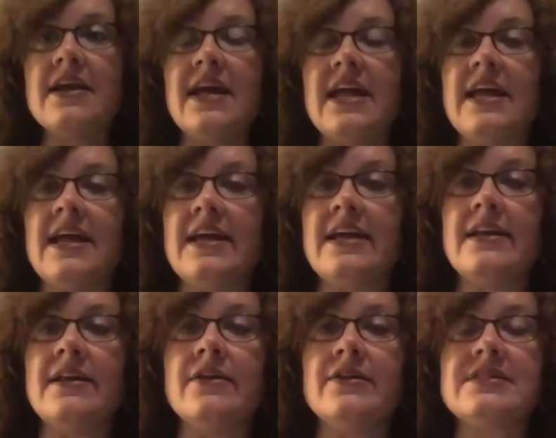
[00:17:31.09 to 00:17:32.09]
in
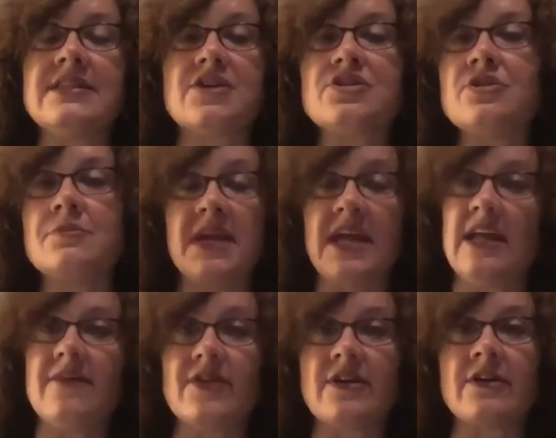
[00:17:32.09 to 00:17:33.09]
sexual
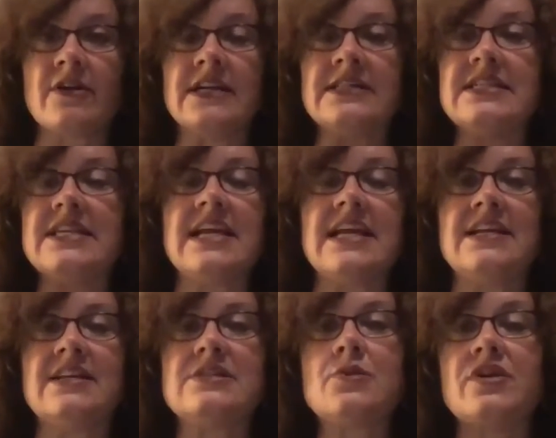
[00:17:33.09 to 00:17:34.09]
behavior in
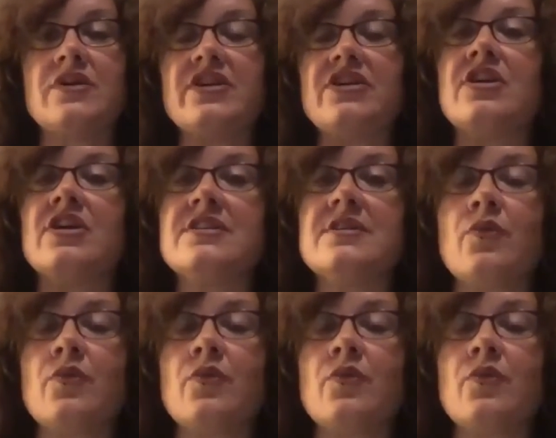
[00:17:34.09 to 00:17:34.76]
teens where there are